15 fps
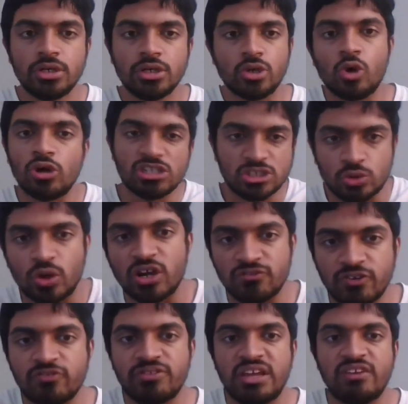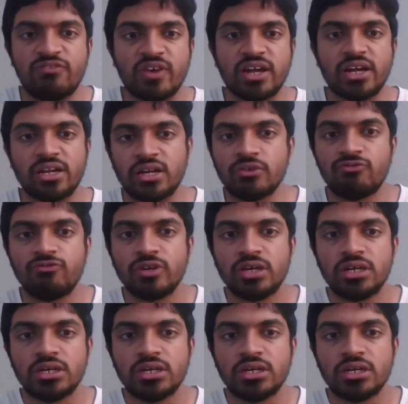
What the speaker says: Kohli scored a 50, fair enough.